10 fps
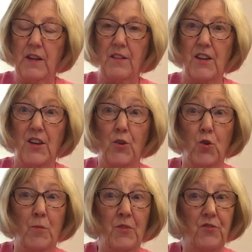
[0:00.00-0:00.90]
The
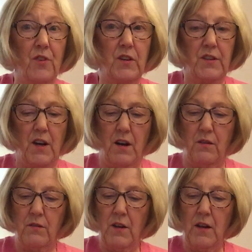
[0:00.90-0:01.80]
enormous
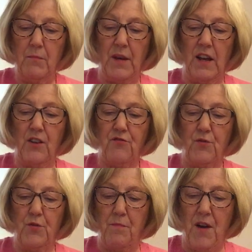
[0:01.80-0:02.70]
crocodile peered
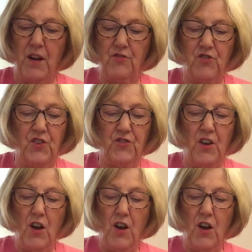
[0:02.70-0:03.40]
through the branches,